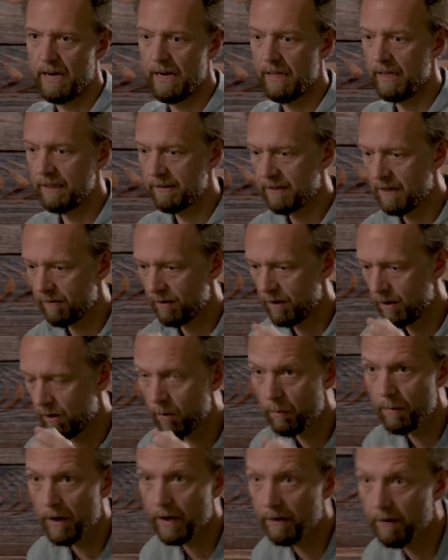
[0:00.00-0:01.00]
I like to have an
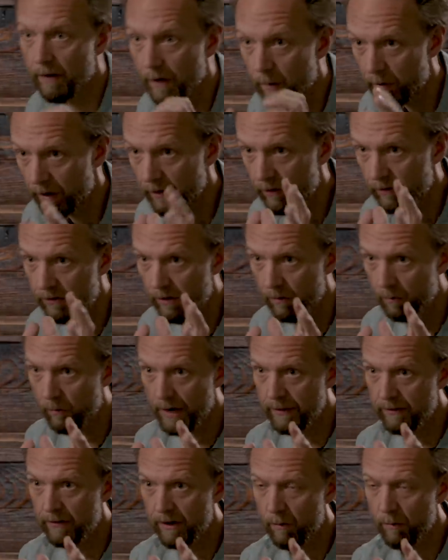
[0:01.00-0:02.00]
own monitor, and I want to sit
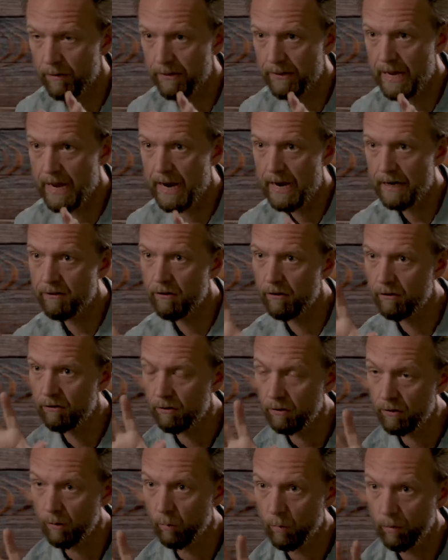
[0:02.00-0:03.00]
right there with the actors
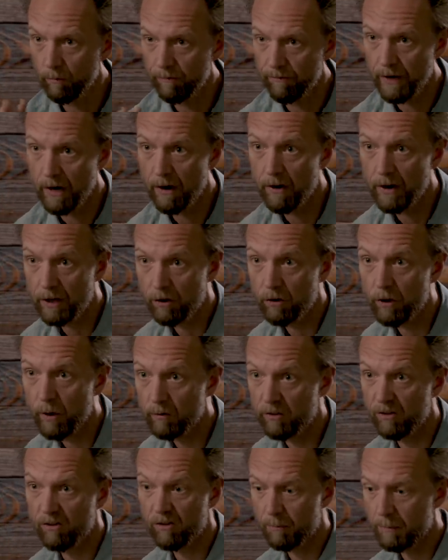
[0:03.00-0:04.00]
so that we're very
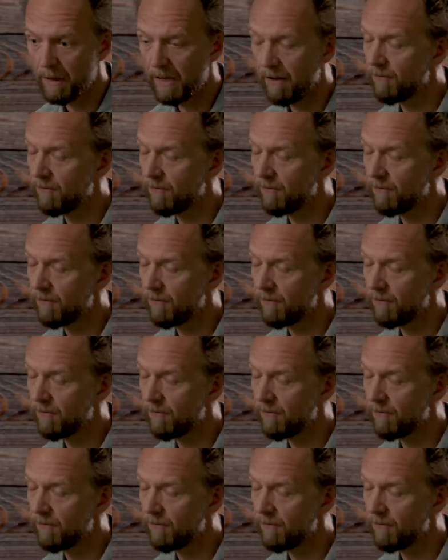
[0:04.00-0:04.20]
close.